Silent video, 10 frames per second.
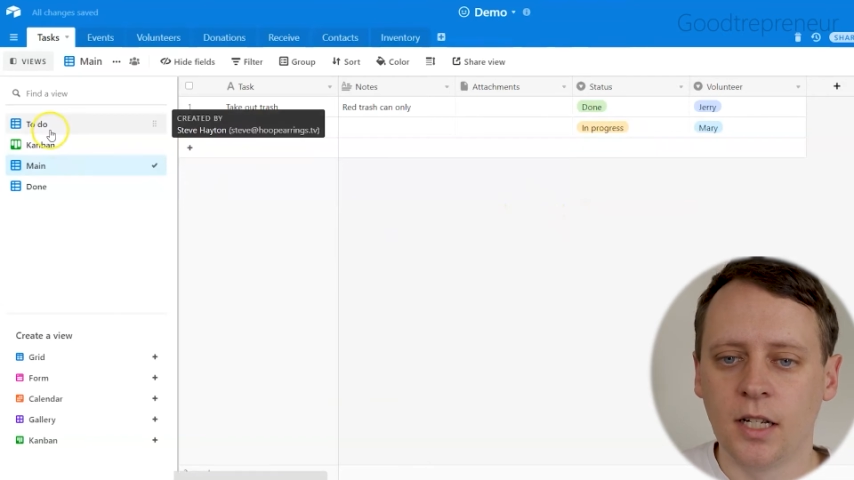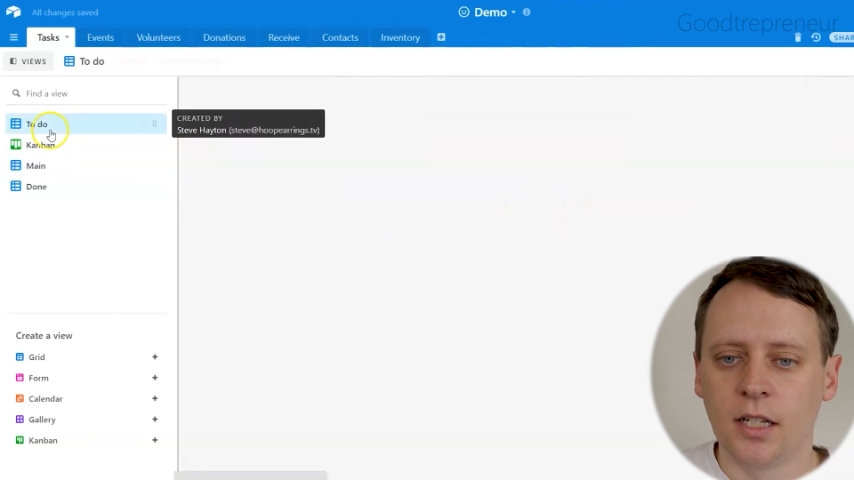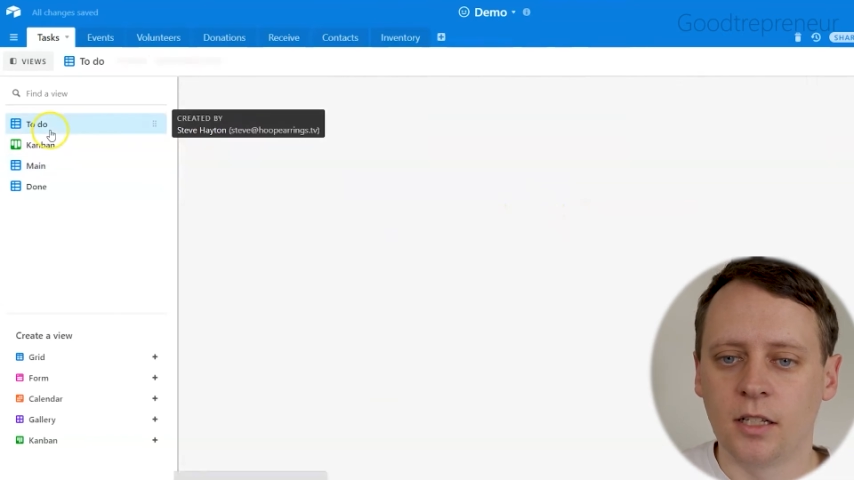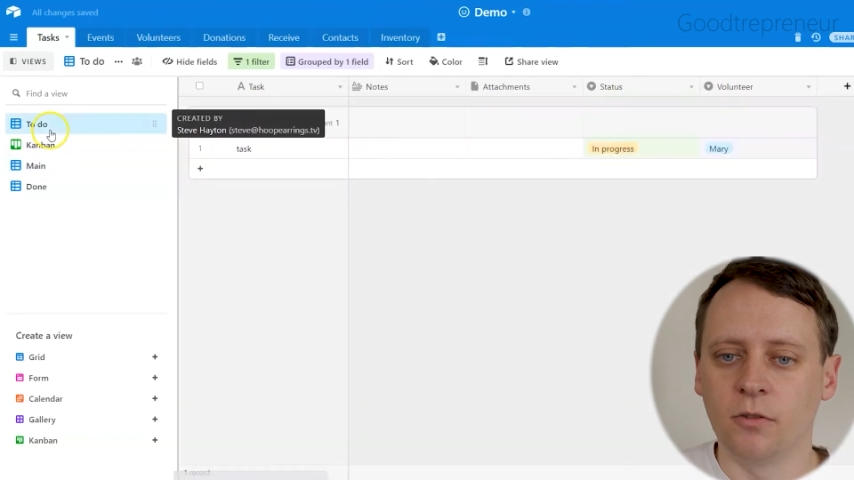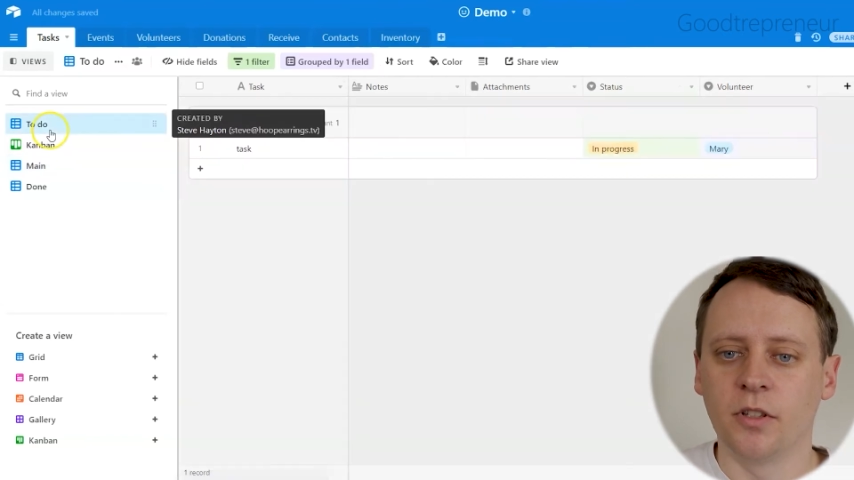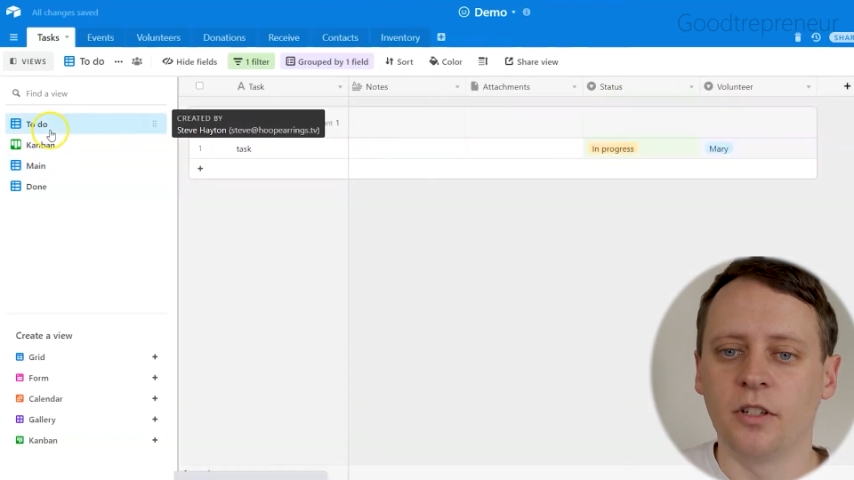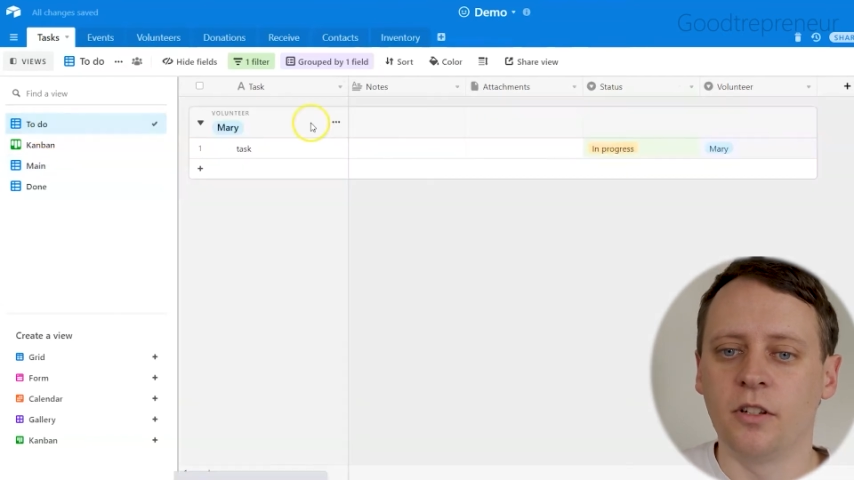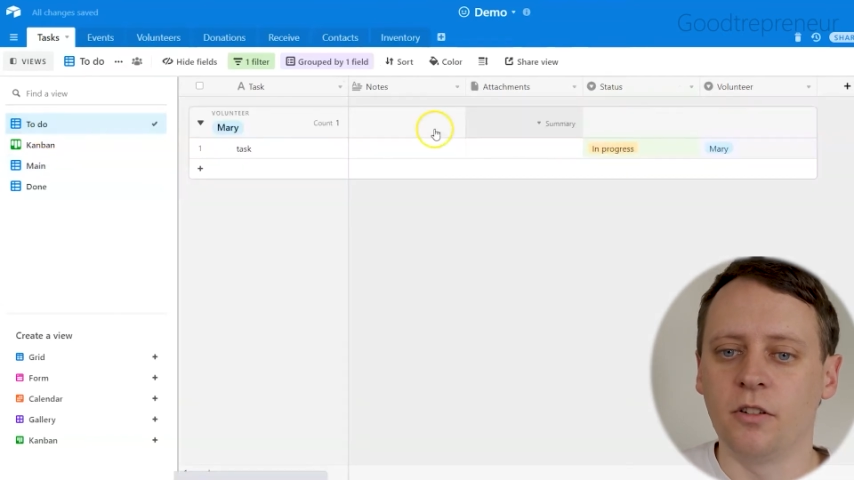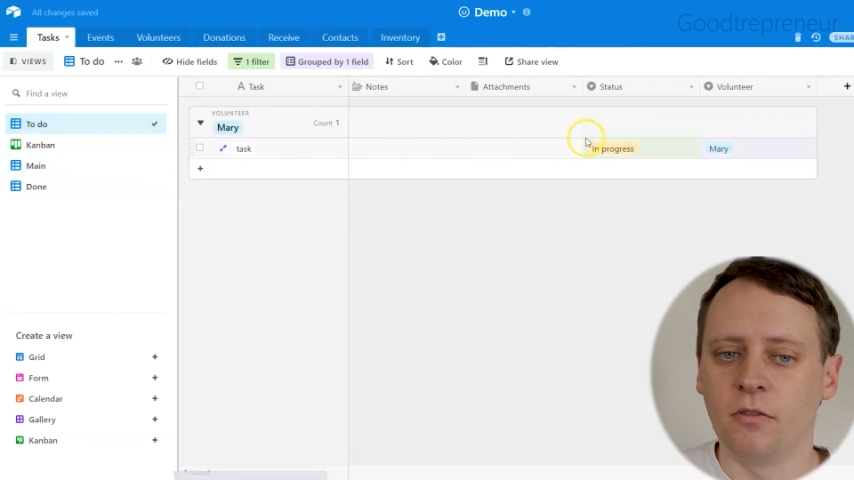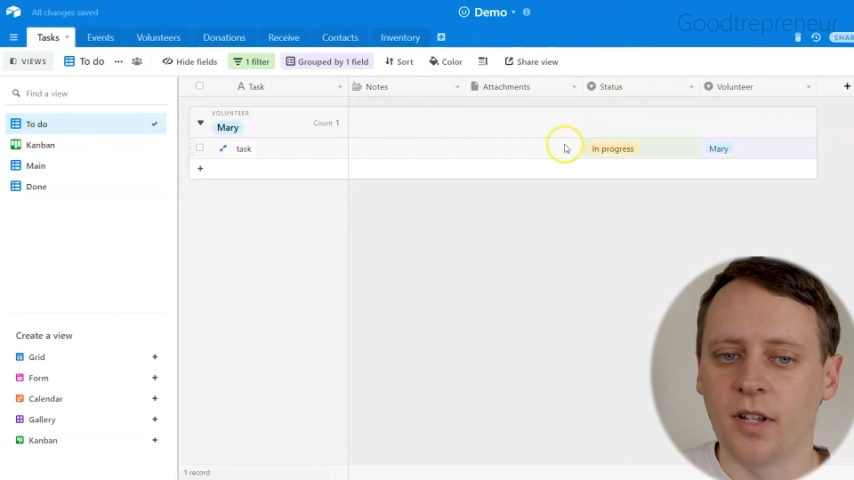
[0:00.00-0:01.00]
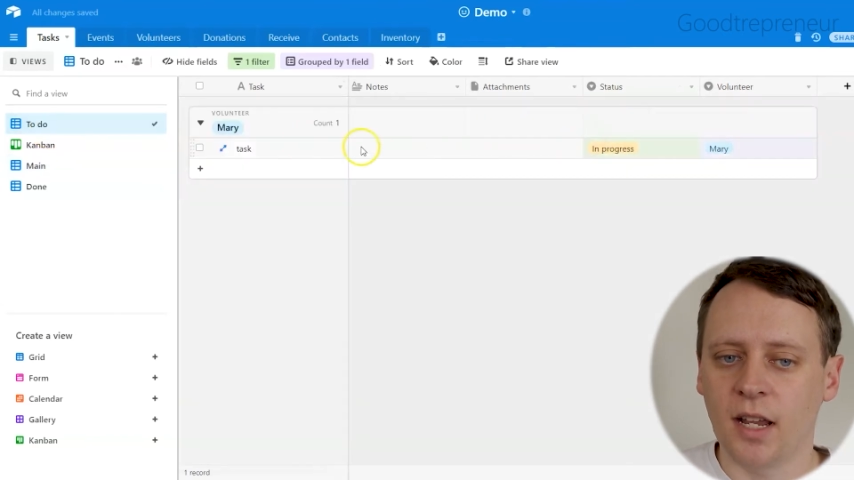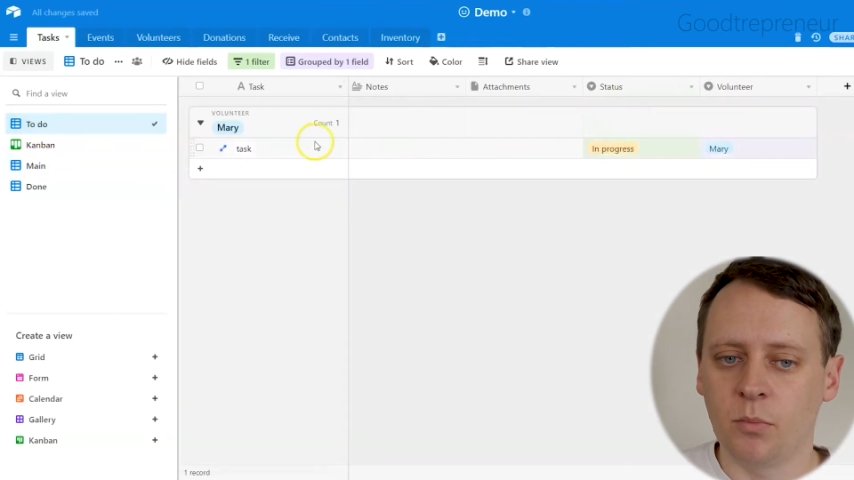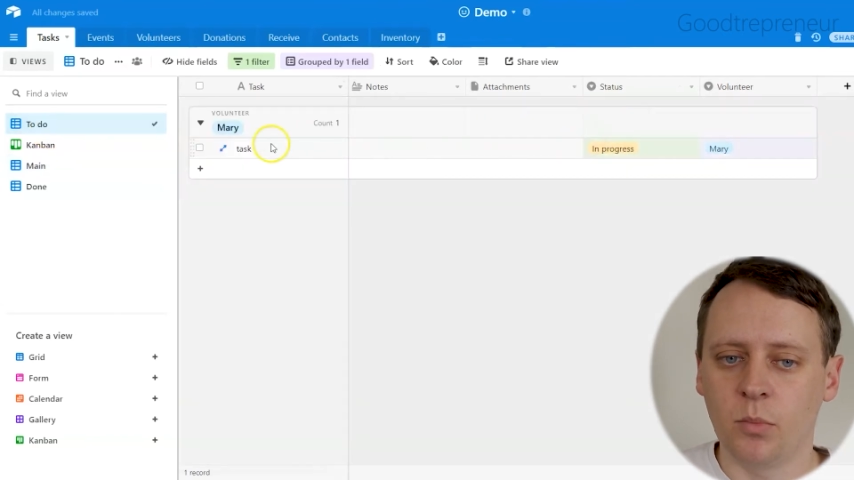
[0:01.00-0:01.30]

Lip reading: So on the to do tab,